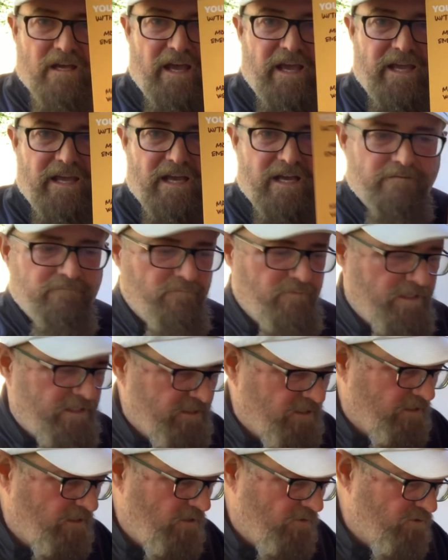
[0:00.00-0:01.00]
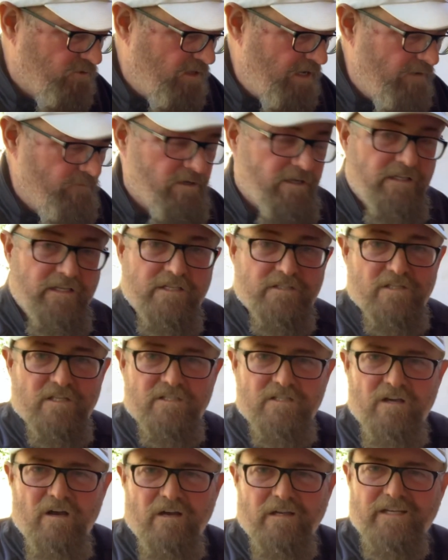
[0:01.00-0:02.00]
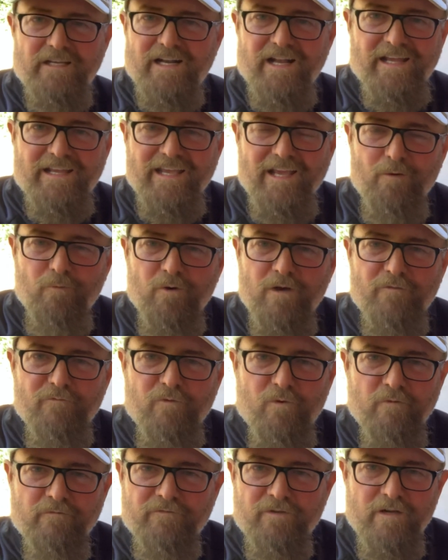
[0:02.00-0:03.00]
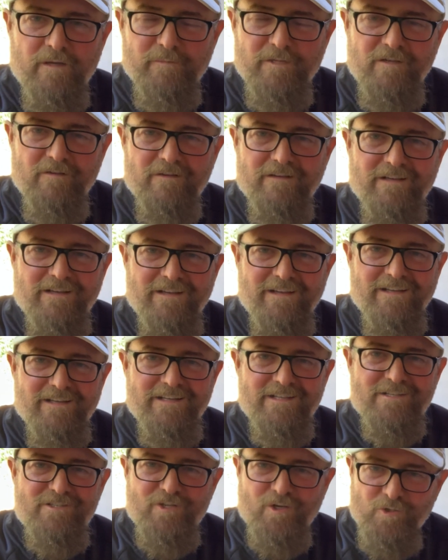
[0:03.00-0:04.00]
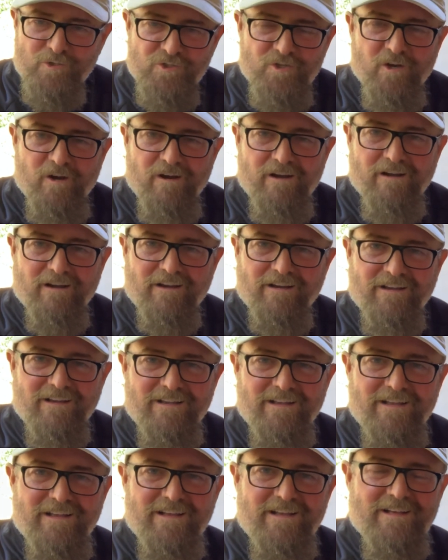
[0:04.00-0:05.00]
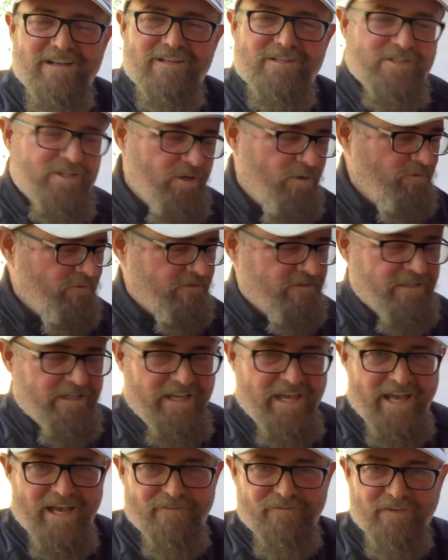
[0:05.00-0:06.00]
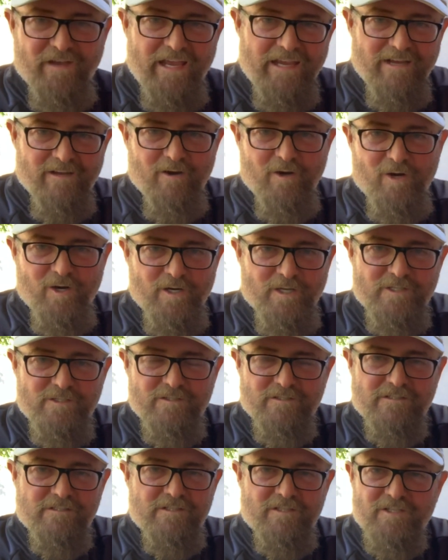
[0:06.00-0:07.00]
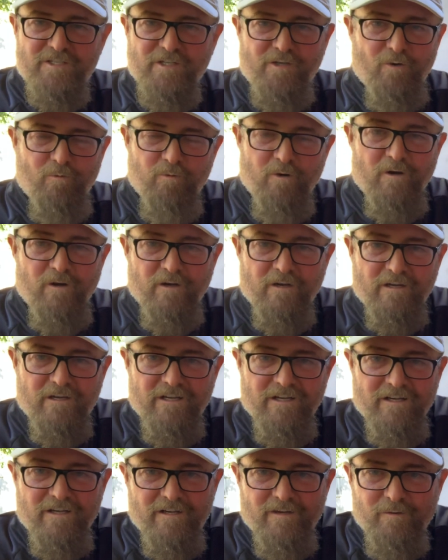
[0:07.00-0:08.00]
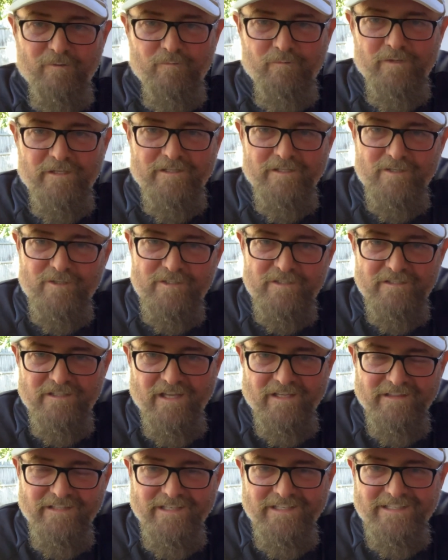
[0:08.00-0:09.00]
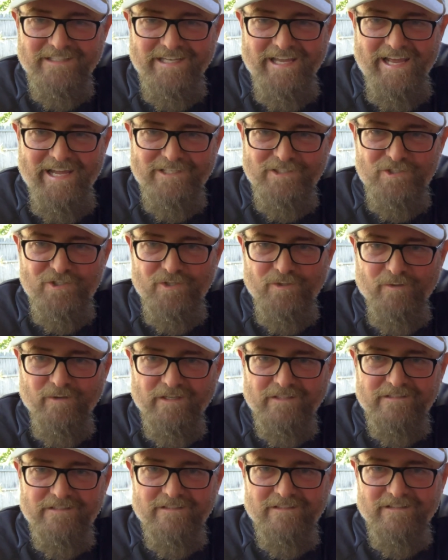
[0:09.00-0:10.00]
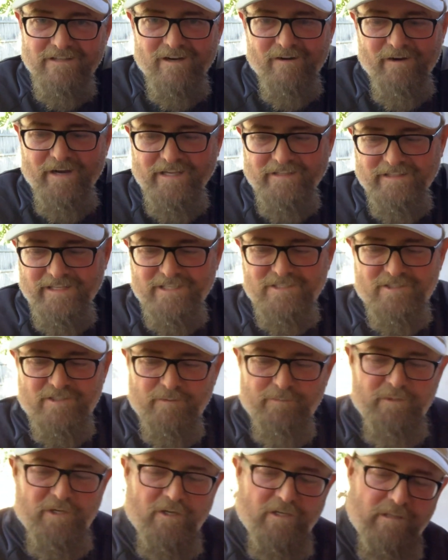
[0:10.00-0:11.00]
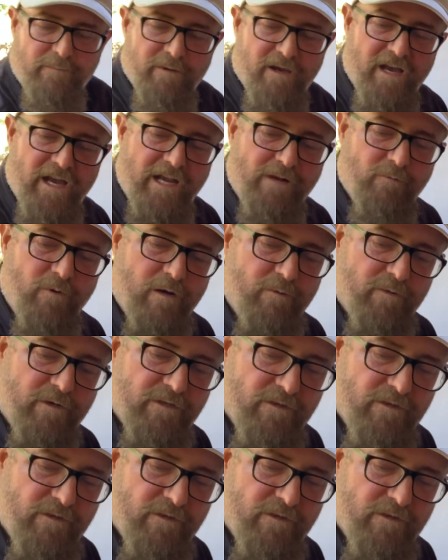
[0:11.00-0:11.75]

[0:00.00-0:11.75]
hey, I went to go try one of these. It's gone. Can I get one from you? She goes, sure. So the cafe cards still work when there's nothing attached to it. All right. That's the beauty behind what we're